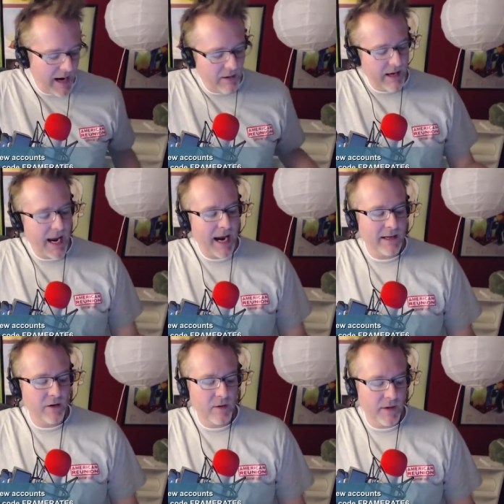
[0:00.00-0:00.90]
hire a guy
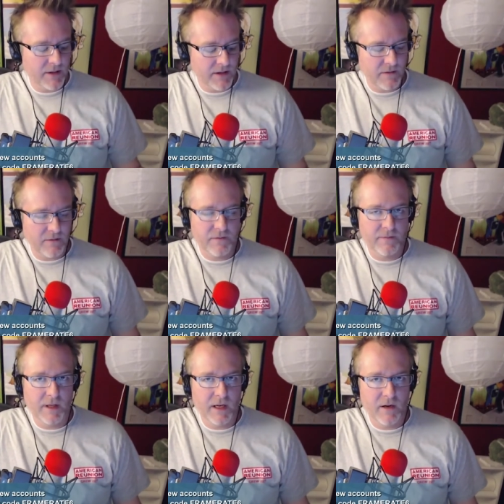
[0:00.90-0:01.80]
to do a bunch of
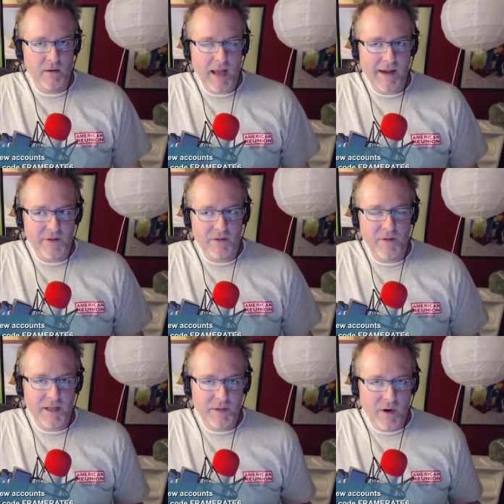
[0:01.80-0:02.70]
you know After
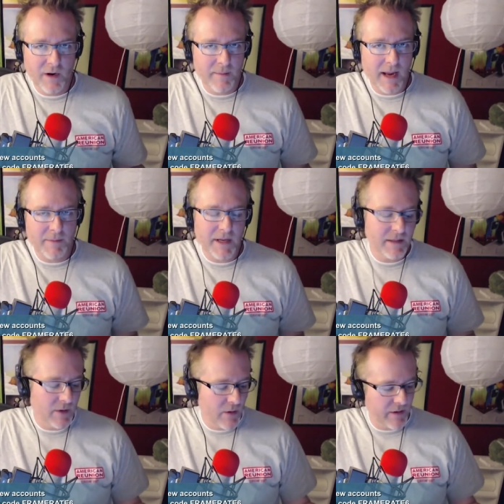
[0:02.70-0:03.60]
Effects work and make me
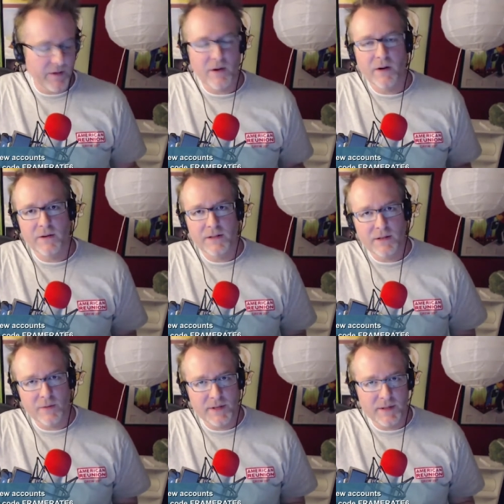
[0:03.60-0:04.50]
some lower thirds and
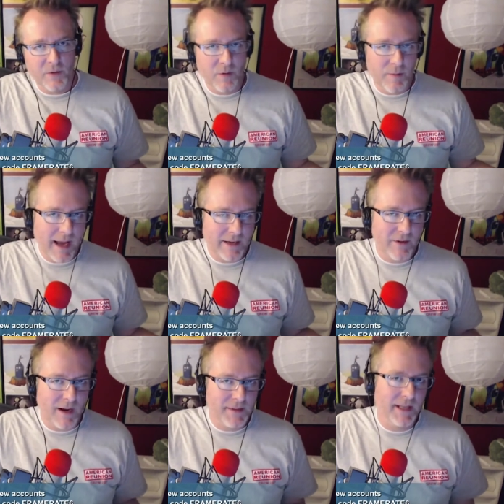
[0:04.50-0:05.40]
do me some cool
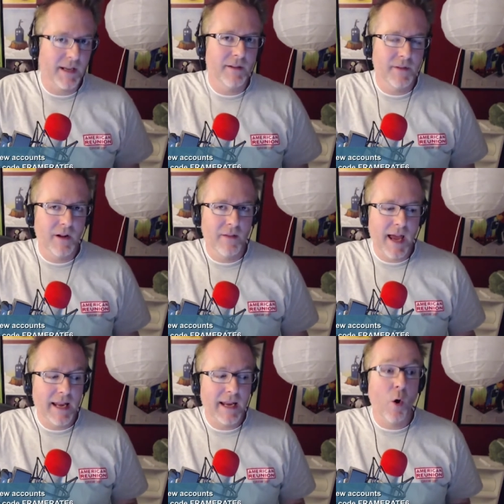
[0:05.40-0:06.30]
backdrop stuff and all
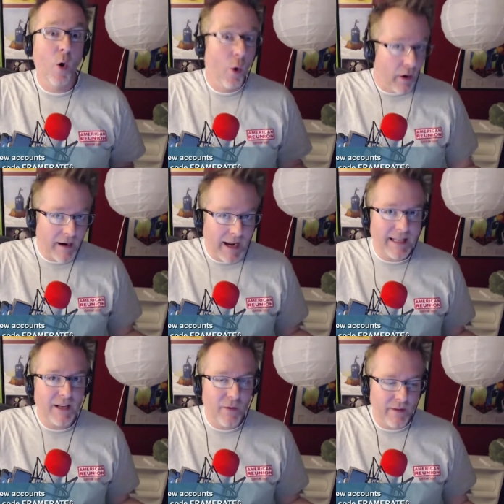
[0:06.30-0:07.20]
that, or I
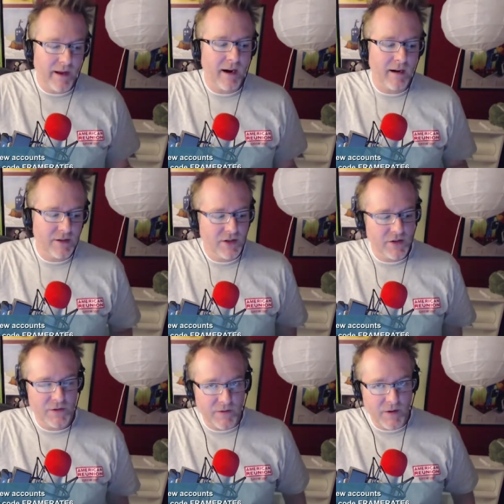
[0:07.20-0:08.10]
could go there and
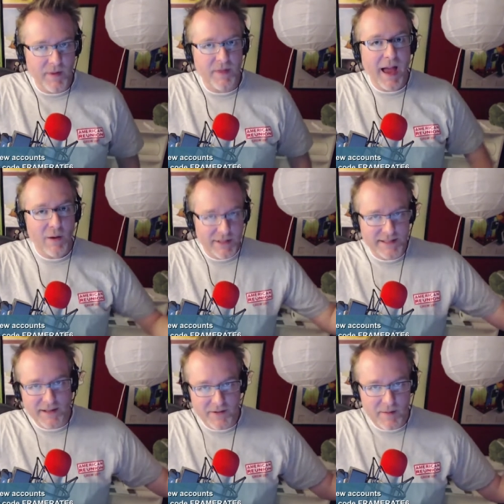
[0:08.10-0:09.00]
choose from
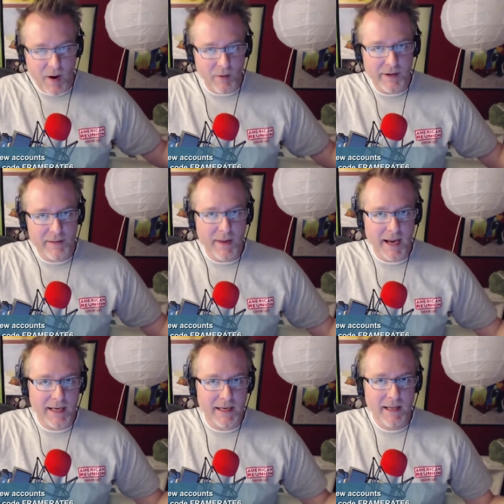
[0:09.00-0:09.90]
thousands of them already
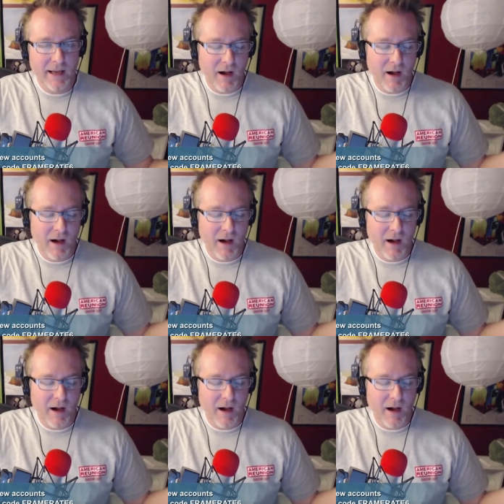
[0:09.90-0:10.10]
made,